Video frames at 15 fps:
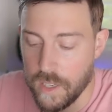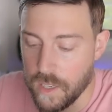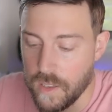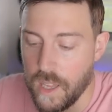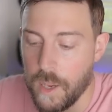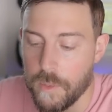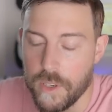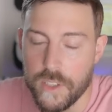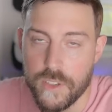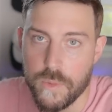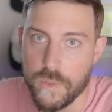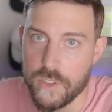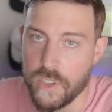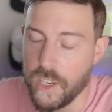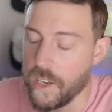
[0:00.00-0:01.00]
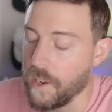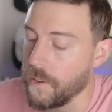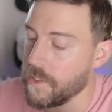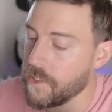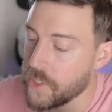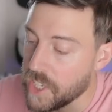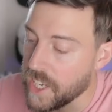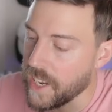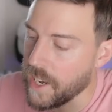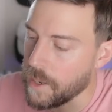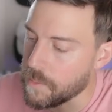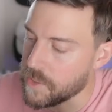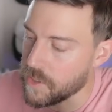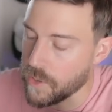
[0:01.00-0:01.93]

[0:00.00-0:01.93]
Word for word: in collaboration with GM.